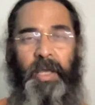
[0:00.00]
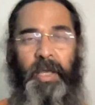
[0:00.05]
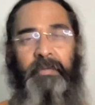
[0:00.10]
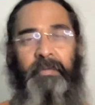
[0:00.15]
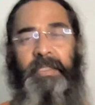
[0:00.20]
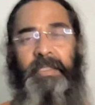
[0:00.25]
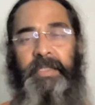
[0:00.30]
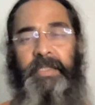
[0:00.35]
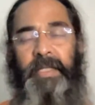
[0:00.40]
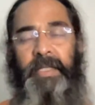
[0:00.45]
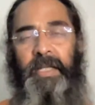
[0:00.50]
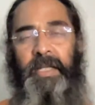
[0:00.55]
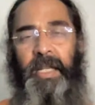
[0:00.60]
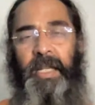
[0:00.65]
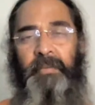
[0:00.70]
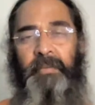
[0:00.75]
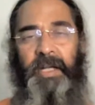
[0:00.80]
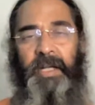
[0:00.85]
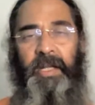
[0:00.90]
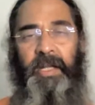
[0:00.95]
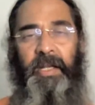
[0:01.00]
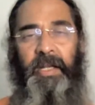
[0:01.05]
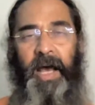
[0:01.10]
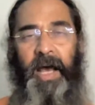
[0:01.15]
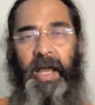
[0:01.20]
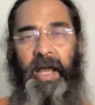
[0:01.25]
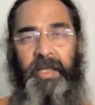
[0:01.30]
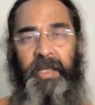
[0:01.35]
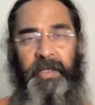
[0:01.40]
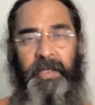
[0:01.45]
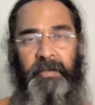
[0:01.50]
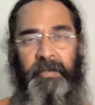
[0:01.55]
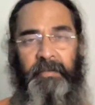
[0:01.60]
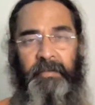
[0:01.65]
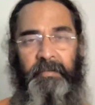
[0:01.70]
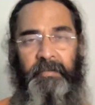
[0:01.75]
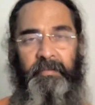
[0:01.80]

haven't seen anybody dying,